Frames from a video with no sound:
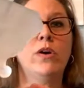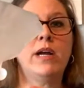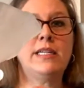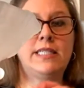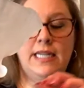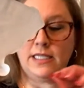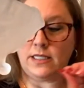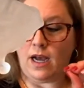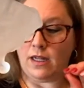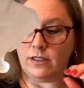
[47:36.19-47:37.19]
we're at
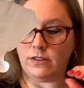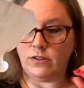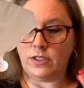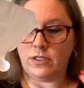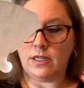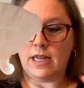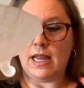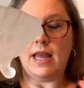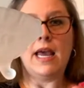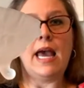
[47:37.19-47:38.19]
$10.
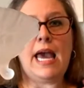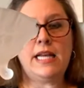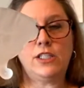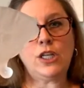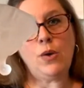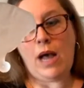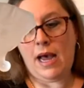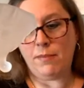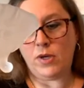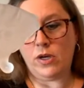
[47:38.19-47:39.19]
And so
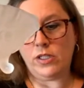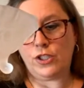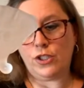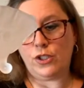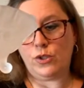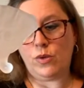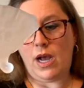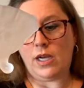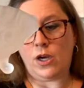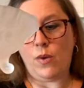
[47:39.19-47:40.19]
I'm going to
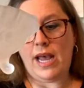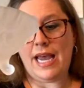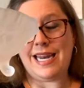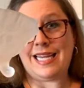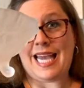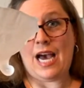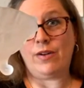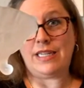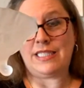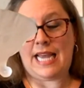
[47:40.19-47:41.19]
go ahead and
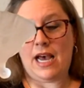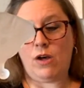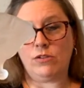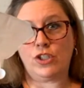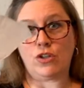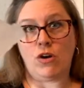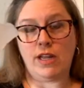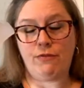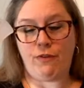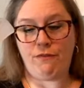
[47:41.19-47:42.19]
count it down
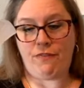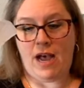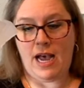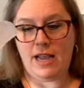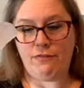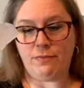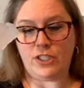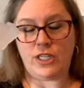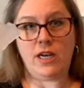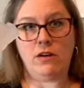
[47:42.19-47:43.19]
starting from five,
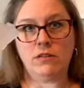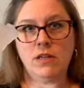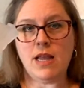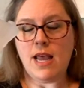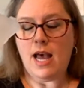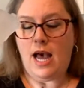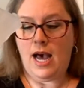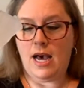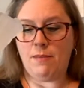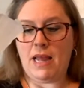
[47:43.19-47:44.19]
Michelle.
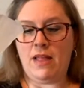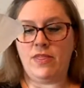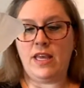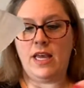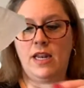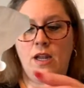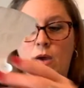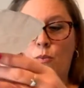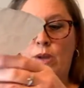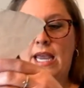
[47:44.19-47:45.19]
Um, and then
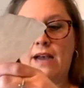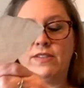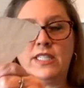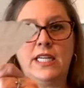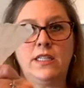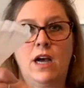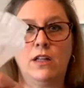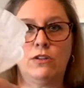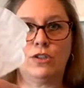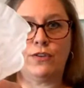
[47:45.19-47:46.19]
we have
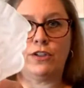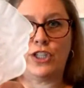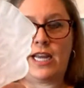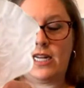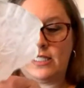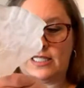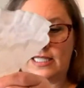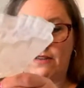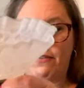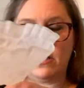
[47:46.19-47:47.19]
$10 for Janice
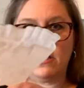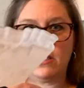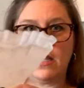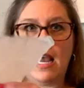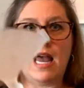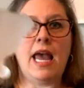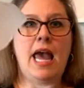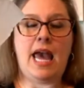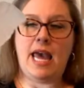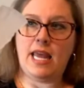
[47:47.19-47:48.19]
Stevens
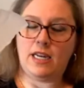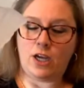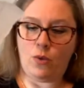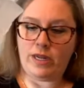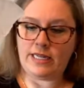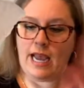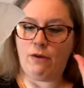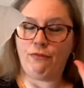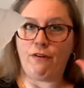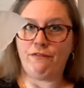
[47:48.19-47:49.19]
and going
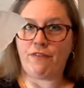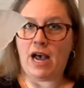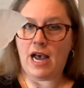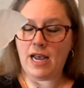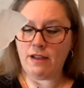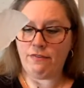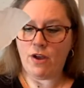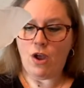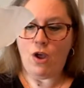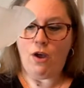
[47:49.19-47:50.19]
down from five,
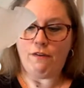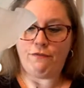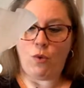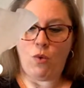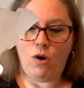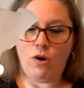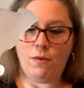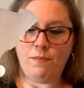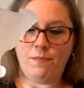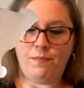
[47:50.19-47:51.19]

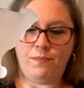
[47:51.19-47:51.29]
four,